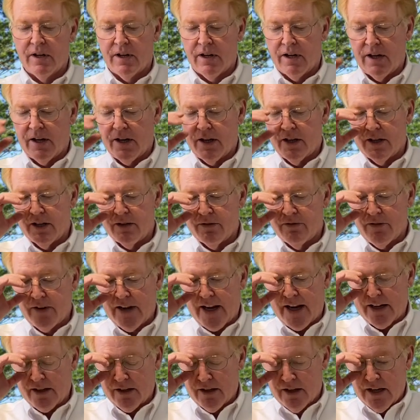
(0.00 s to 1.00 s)
Uh, in
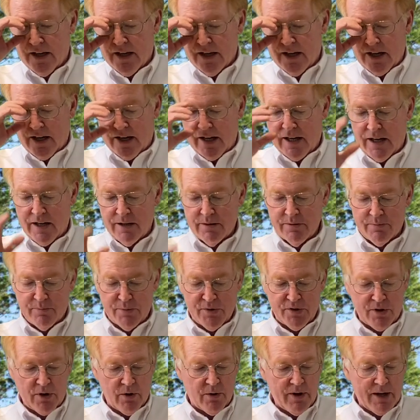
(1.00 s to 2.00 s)
fact. Uh,
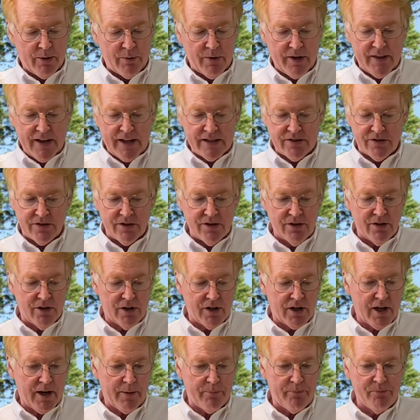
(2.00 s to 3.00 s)
so anyway, that's the
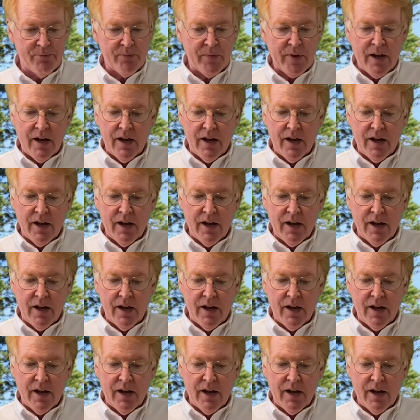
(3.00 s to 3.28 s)
hookup.